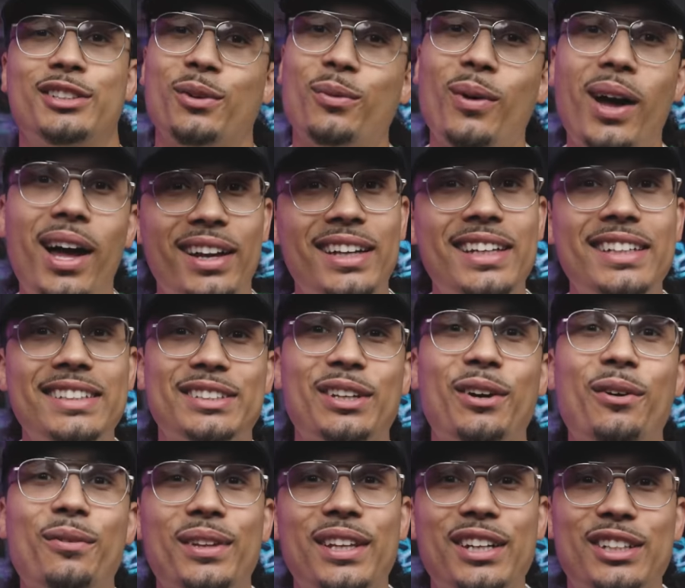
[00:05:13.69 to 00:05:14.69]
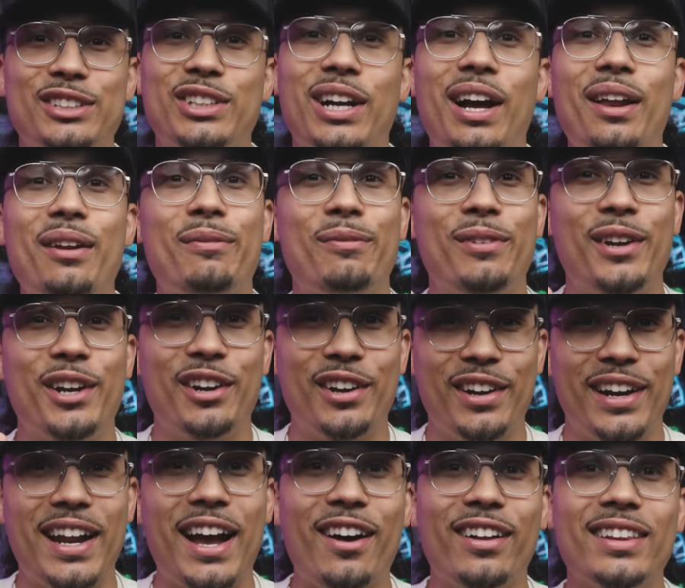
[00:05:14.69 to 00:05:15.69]
So while he's over there trying to figure
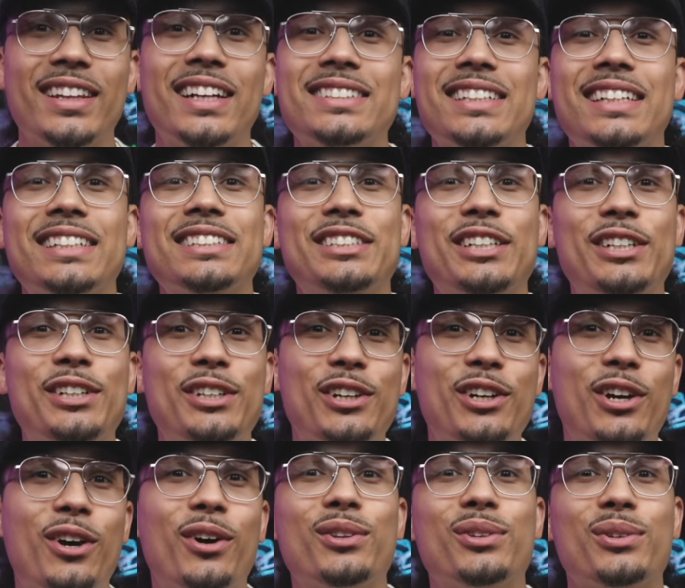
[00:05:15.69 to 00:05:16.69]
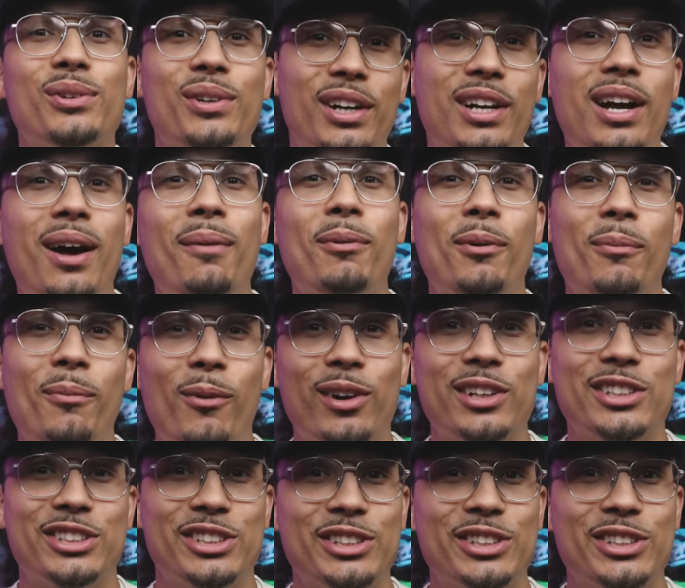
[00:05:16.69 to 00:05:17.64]
it out, let's continue to go through a couple more